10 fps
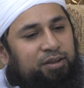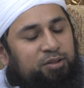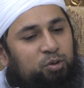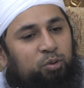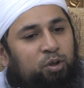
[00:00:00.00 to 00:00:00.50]

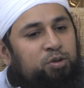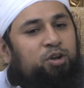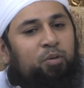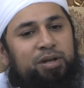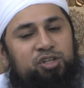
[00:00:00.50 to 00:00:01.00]
So although it's
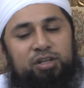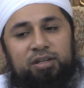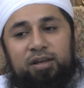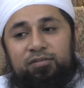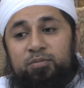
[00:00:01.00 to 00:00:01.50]
not
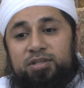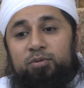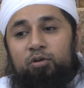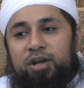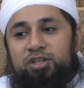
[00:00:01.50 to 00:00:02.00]
mentioned here, from
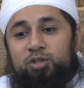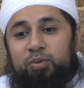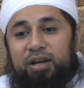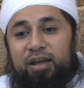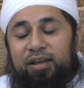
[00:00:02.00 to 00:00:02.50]
some narrations
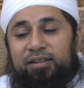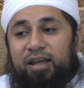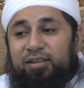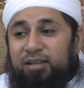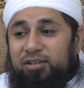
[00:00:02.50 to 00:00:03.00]
we learn
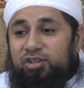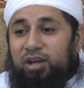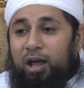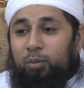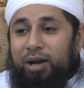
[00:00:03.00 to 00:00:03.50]
that the
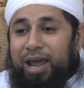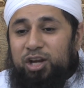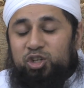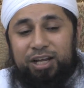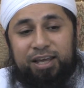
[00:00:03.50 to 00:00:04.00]
Dajjal will
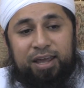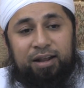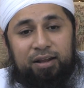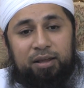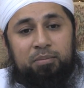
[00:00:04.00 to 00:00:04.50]
actually
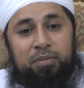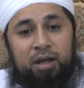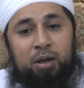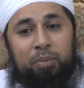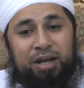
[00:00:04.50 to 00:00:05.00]
kill him
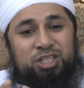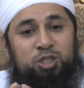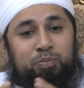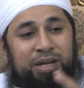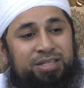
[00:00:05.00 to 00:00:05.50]
by
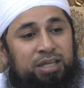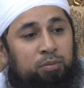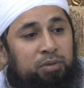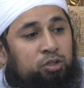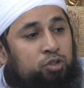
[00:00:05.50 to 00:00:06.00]
splitting
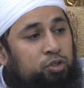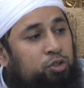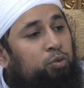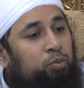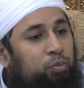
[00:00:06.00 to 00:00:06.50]
him into
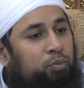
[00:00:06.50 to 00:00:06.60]
two.